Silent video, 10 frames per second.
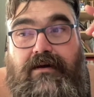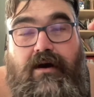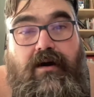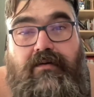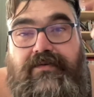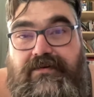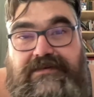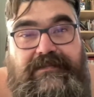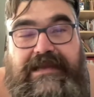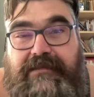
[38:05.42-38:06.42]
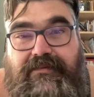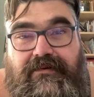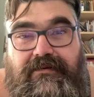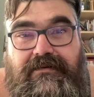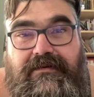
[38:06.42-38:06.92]
all those
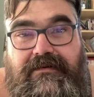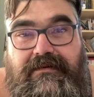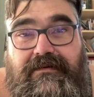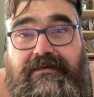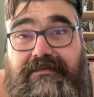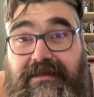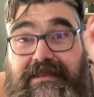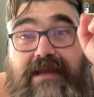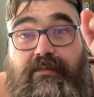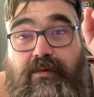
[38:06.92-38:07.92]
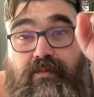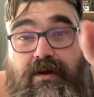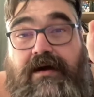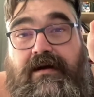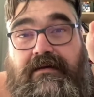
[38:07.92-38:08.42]
people that they were
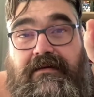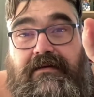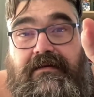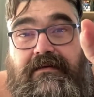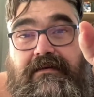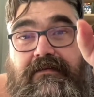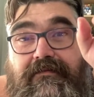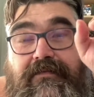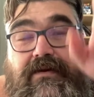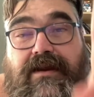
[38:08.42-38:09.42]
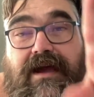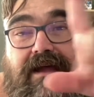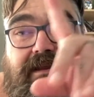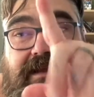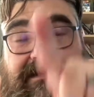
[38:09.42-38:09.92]
wrong for
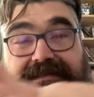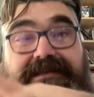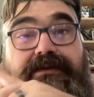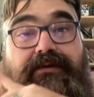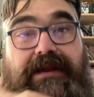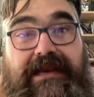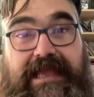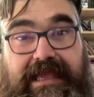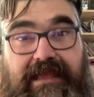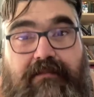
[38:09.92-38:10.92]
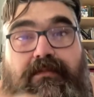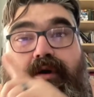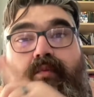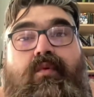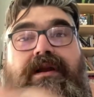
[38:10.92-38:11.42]
not considering him
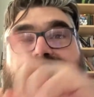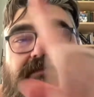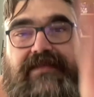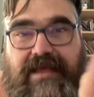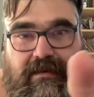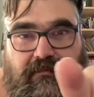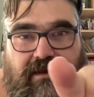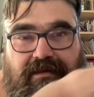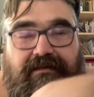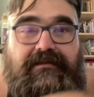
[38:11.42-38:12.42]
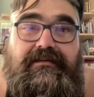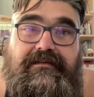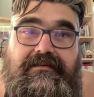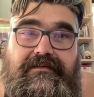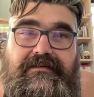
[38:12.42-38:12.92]
one of them.
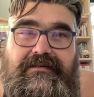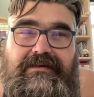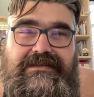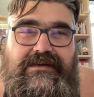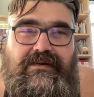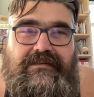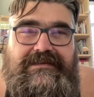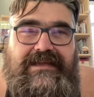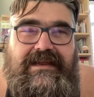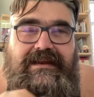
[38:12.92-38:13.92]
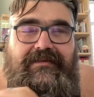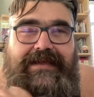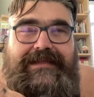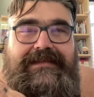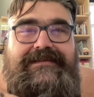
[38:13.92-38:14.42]
You see what I'm saying?
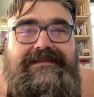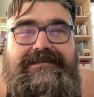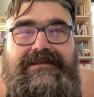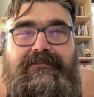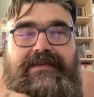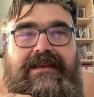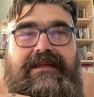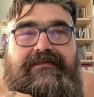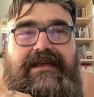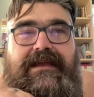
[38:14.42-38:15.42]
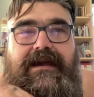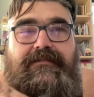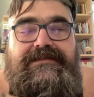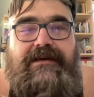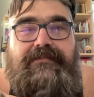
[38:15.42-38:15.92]
Like, this is something that
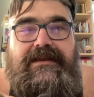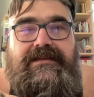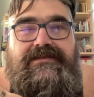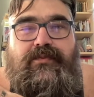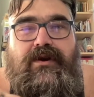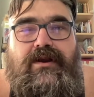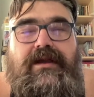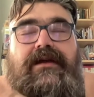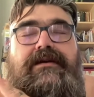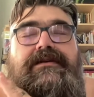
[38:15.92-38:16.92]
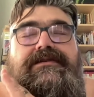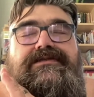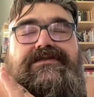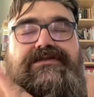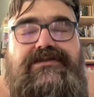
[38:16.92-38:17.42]
comes up in his work
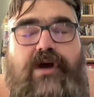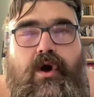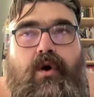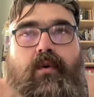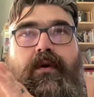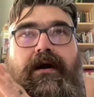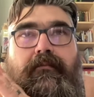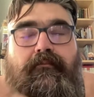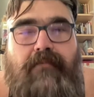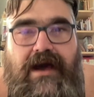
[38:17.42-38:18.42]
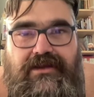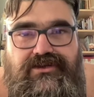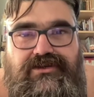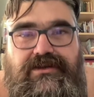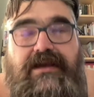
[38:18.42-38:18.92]
so
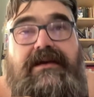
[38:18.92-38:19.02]
much.